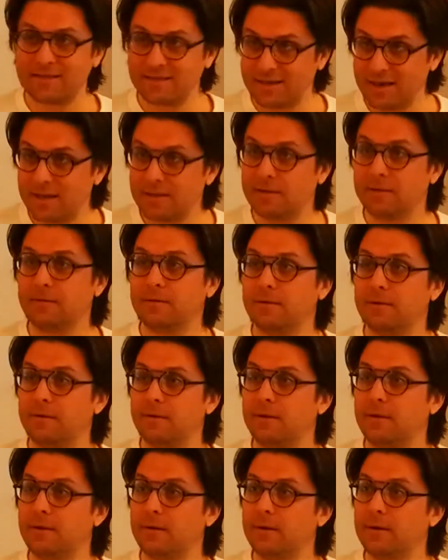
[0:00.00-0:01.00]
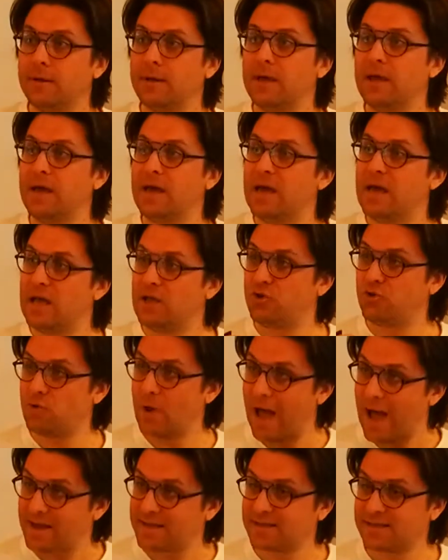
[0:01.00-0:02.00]
no greater love than the one
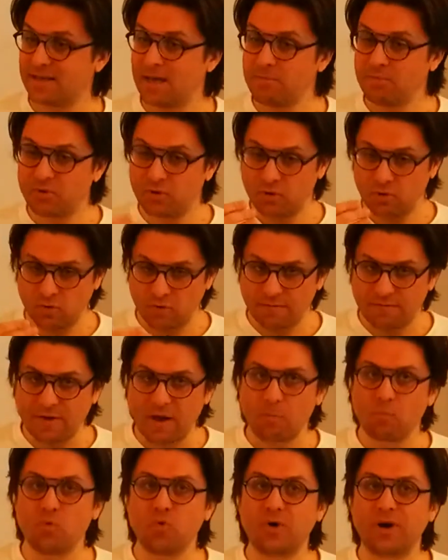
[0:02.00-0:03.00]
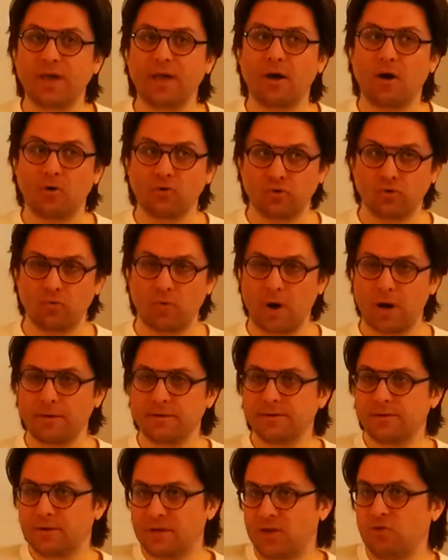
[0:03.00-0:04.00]
of giving your life to God.
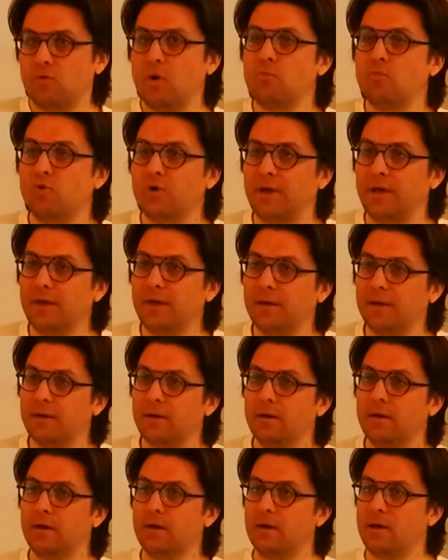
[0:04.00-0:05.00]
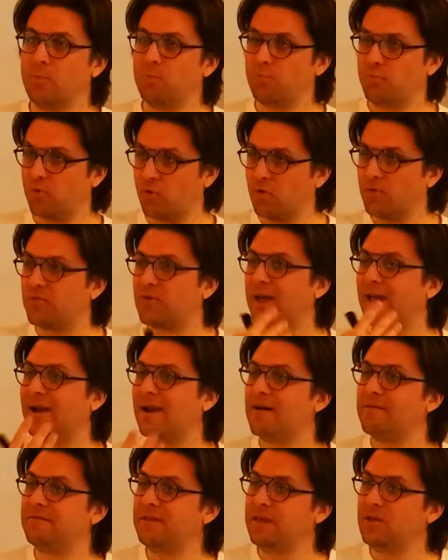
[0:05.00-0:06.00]
And you give your life to God, and you
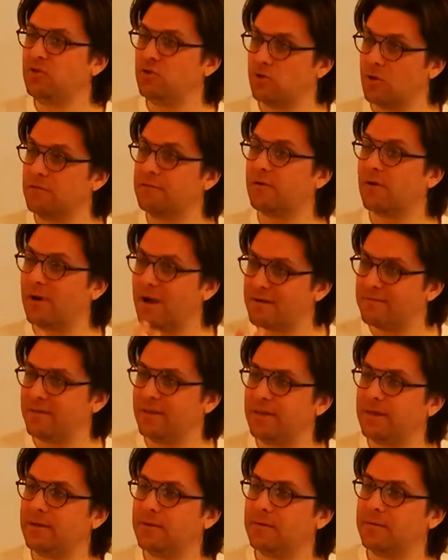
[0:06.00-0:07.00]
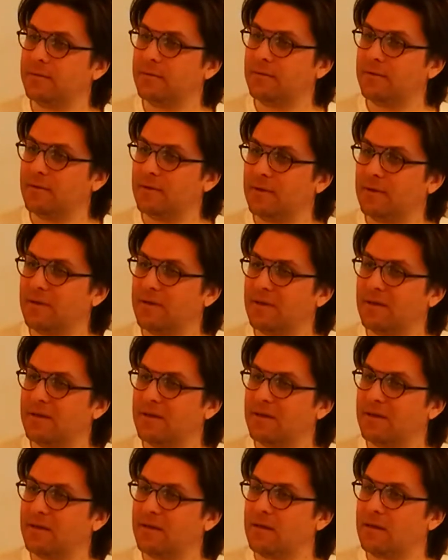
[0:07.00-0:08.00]
accept to let die in you,
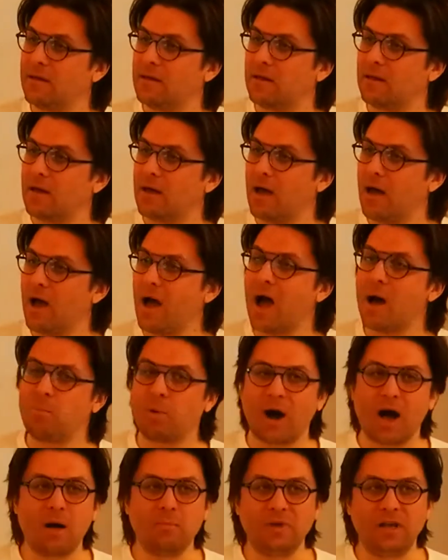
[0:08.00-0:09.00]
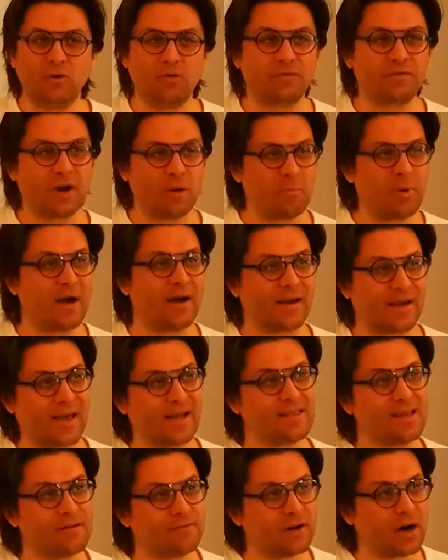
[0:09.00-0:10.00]
inside you, what has to
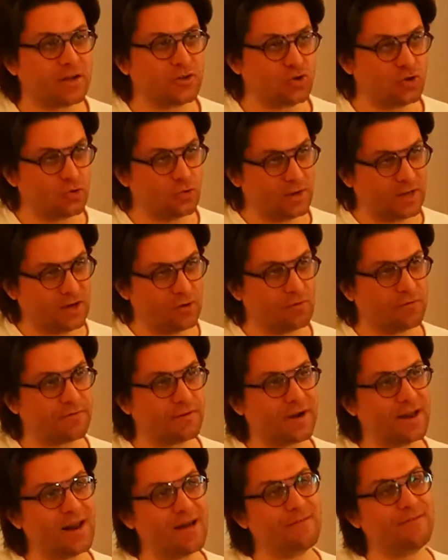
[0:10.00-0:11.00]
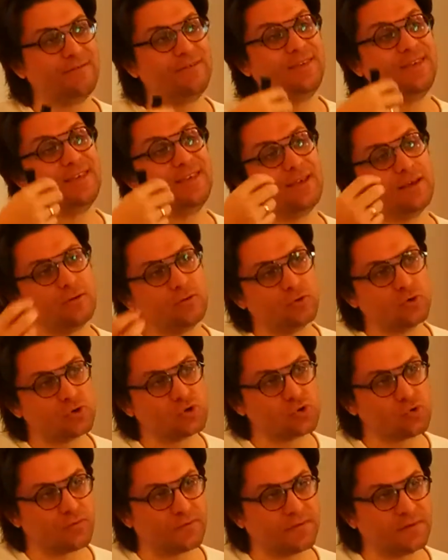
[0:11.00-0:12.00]
die, and you offer the life.
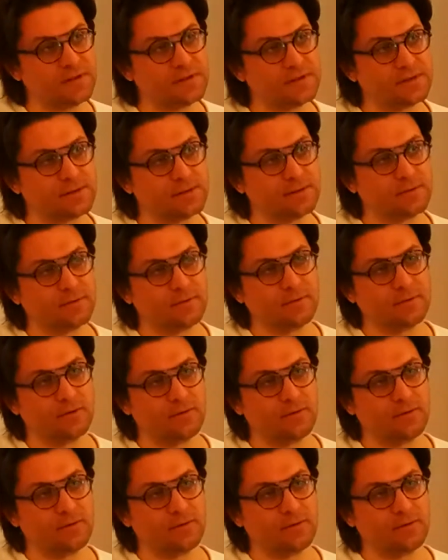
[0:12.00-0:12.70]
Abraham was not